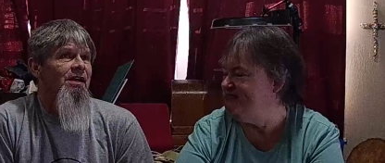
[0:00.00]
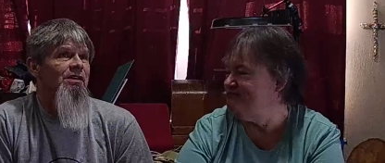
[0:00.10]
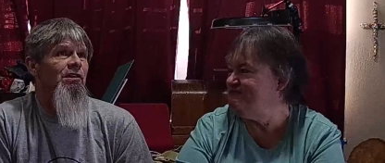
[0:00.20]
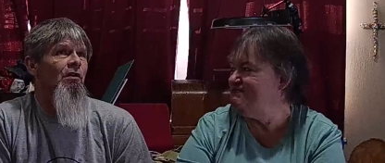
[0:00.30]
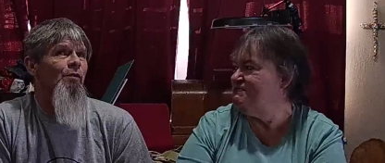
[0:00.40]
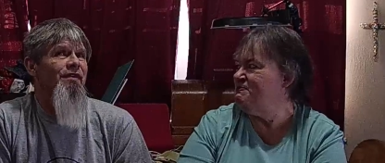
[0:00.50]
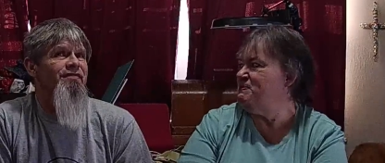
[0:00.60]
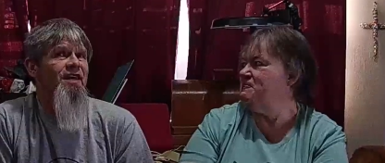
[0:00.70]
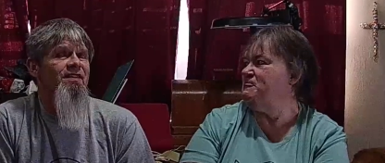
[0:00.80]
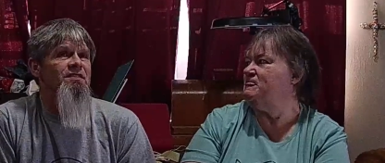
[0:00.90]
Speaker 1: you know, we've
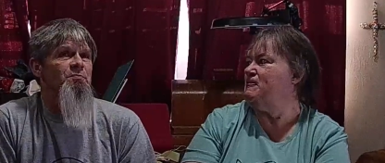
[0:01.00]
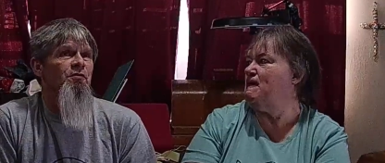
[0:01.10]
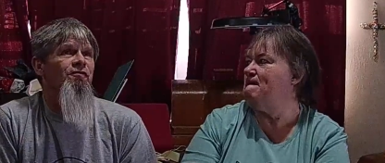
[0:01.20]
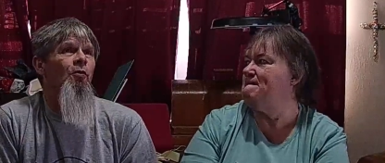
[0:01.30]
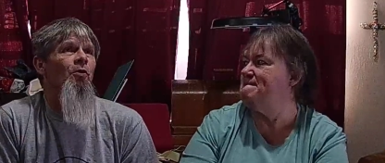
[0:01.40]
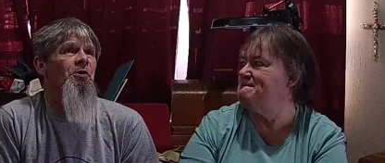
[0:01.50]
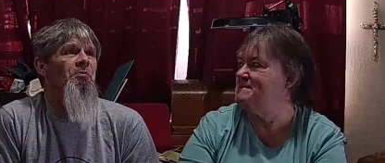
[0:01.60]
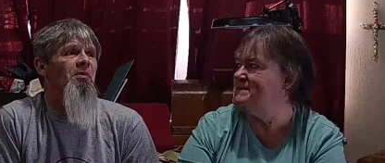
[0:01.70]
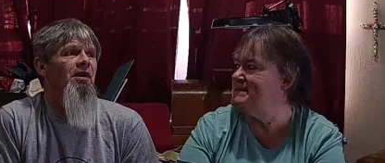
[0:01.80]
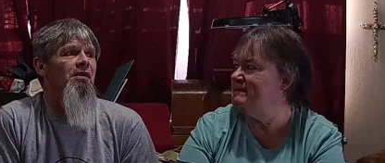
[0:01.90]
said this before,
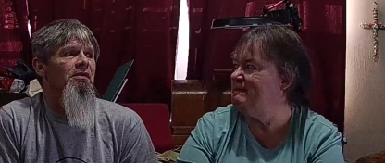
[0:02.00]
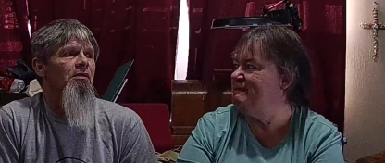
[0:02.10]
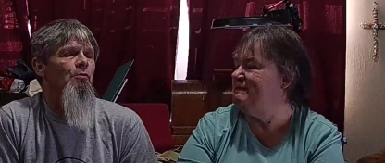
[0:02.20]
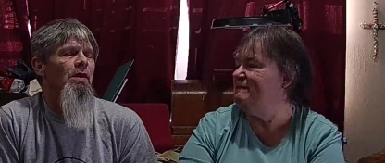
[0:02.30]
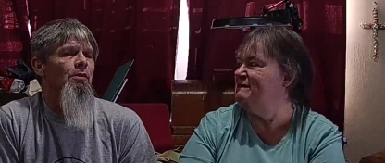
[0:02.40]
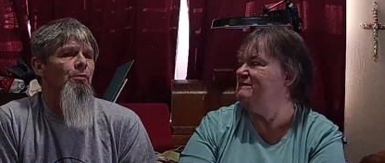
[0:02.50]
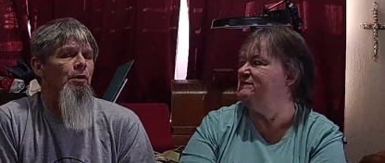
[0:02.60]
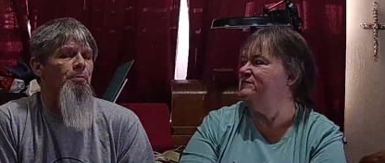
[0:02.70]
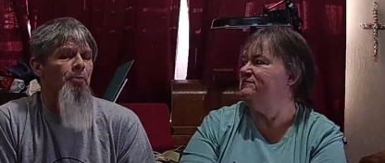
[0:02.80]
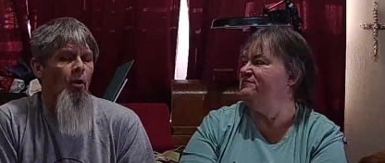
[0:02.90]
but we, we're
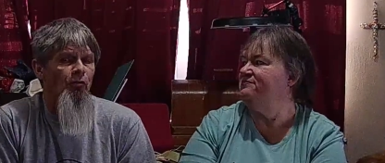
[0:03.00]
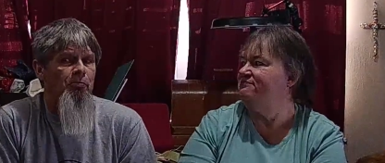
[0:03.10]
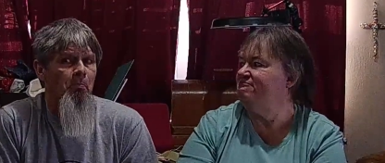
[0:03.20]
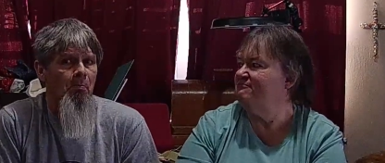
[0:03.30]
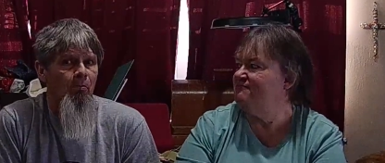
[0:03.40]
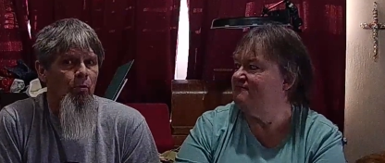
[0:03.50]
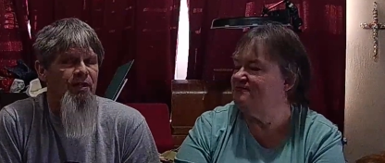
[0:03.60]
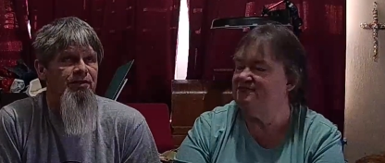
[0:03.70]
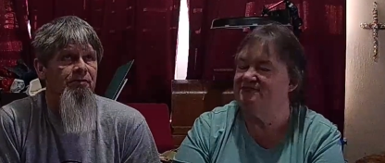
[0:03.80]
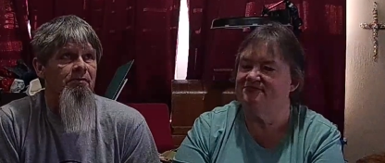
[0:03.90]
both, we
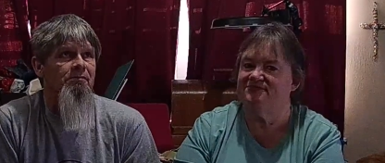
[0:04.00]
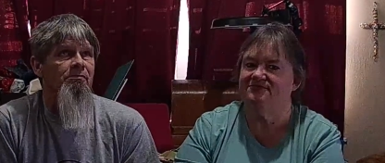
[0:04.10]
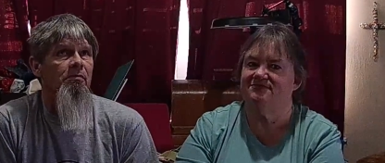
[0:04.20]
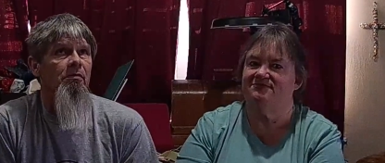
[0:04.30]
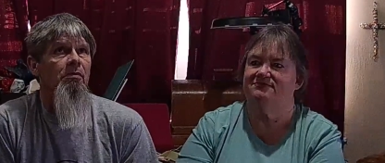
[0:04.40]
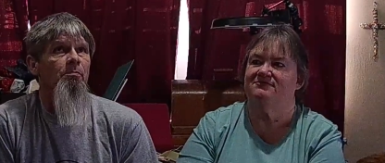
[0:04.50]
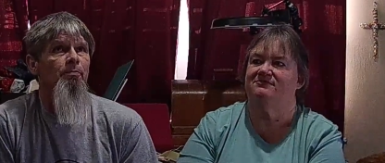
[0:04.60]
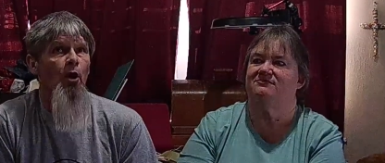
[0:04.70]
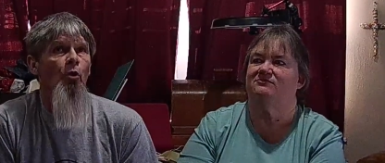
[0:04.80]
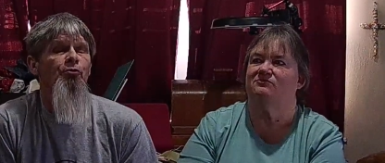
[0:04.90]

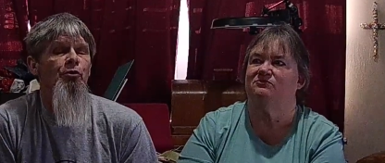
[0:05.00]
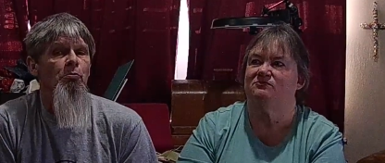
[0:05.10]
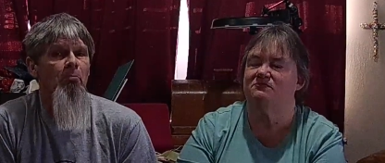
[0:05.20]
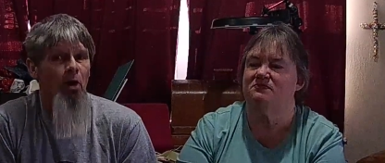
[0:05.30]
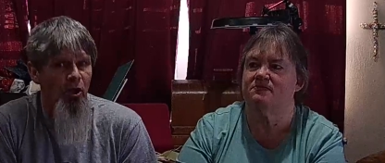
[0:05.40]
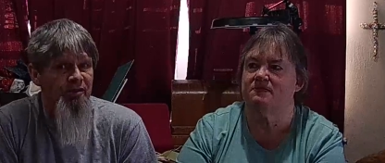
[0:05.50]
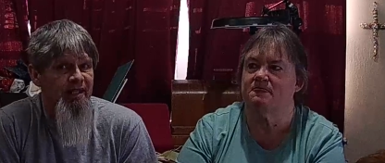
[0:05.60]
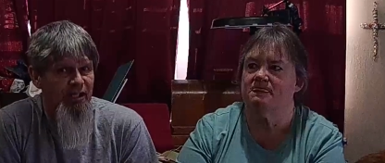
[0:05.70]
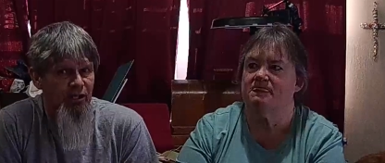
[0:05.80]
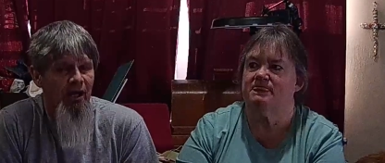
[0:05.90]
both do
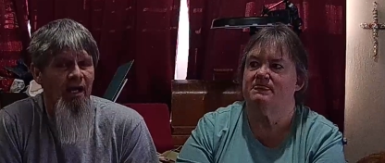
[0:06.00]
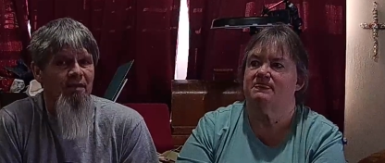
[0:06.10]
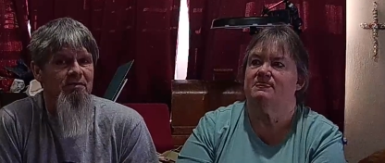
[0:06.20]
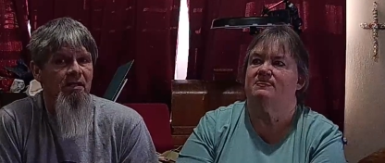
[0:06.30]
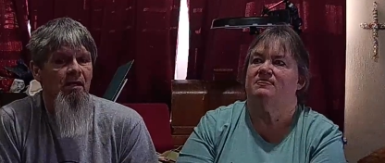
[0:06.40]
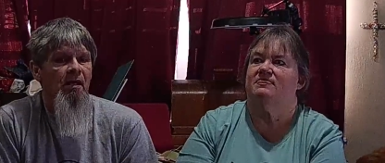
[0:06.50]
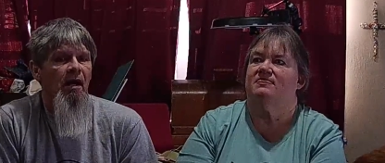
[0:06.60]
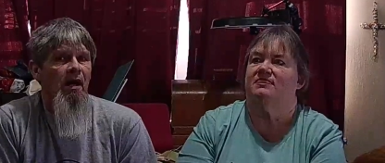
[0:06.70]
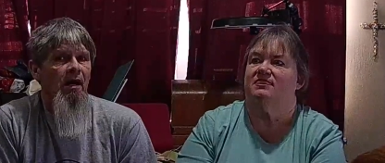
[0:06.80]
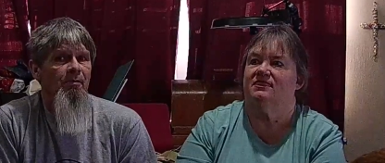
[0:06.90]
multi-crafts.
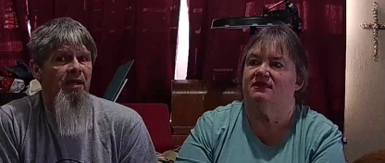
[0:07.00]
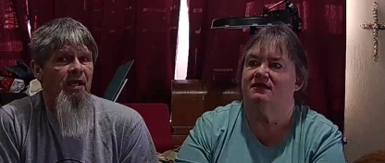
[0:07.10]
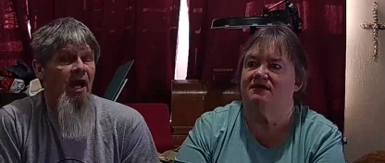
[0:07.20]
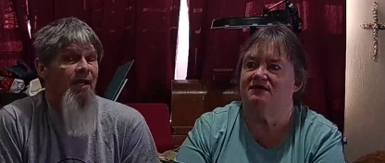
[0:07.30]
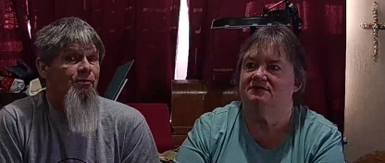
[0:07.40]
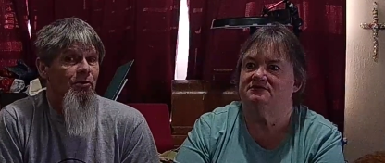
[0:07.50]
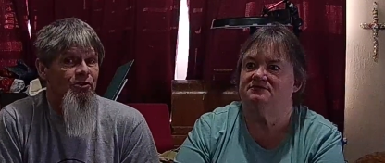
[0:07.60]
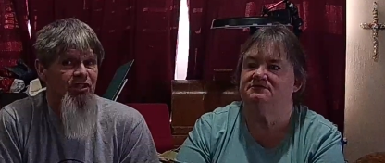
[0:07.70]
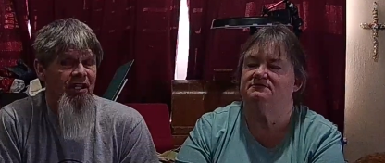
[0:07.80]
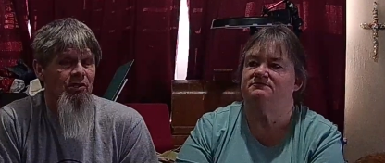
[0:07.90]
I mean, I
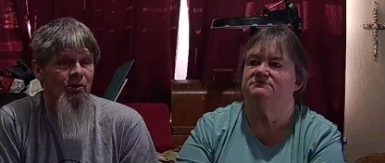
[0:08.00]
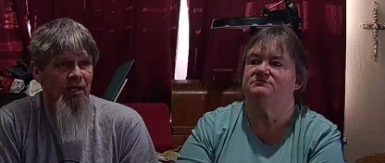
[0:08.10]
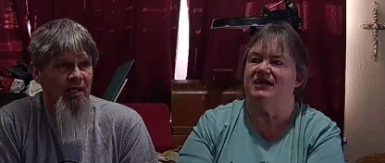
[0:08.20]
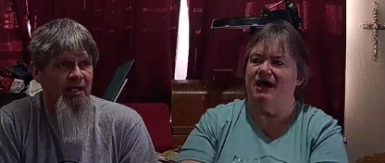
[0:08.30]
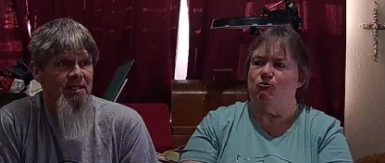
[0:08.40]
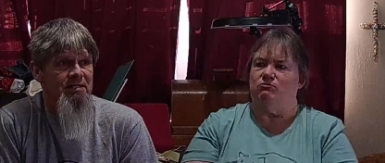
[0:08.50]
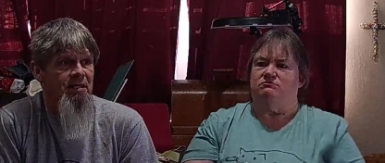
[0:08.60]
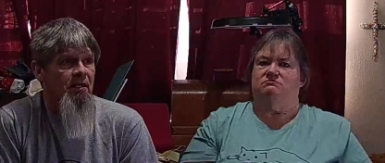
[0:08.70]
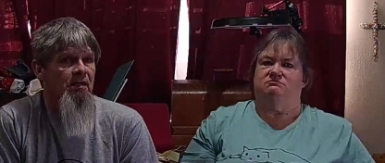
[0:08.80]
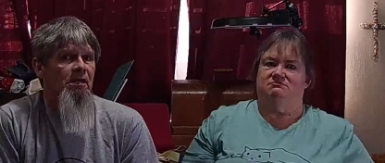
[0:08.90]
crochet doilies. Ow.
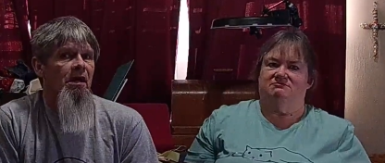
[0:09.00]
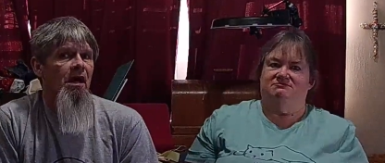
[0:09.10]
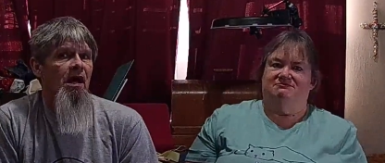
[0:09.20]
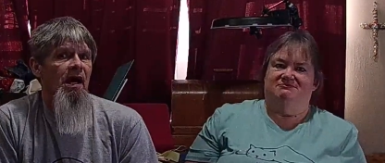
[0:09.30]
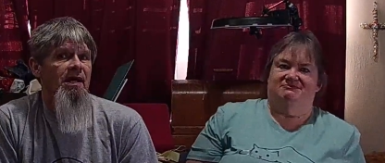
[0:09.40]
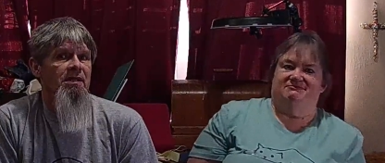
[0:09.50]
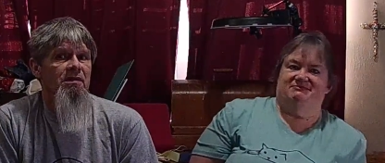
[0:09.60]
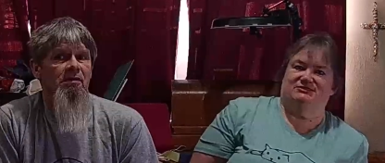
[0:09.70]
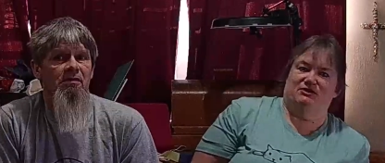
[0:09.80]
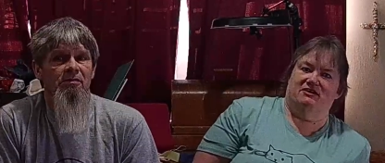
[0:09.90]
I
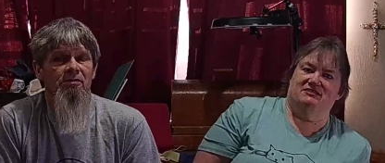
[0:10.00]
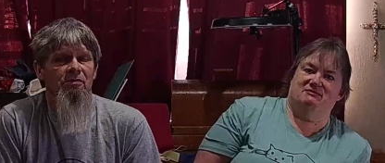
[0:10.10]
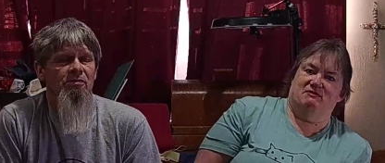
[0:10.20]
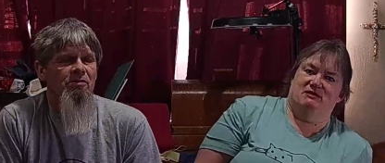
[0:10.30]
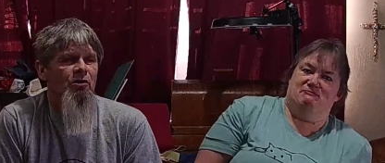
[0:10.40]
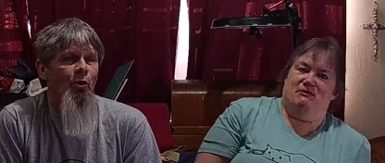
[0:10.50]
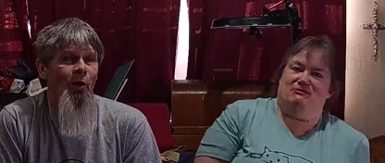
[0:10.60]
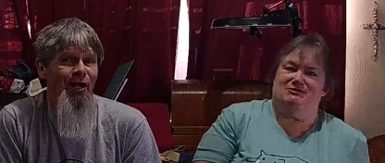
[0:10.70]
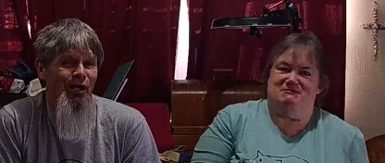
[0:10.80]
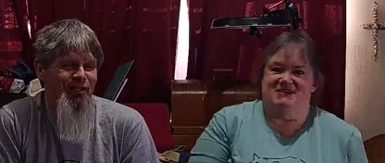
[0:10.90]
Sorry, somebody
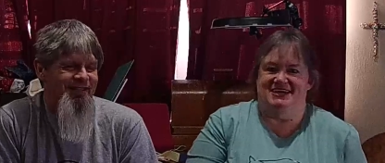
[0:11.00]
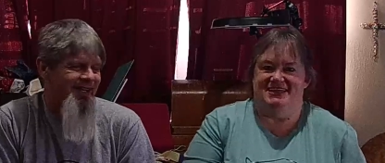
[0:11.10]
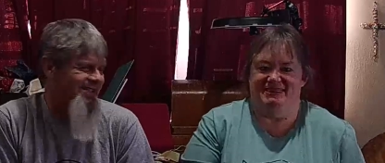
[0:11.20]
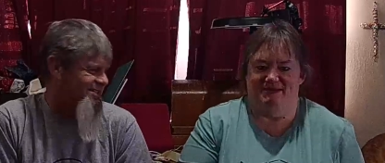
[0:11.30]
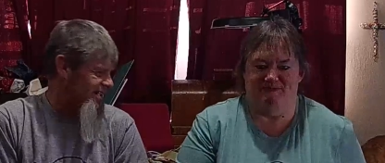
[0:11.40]
Speaker 2: quilt. She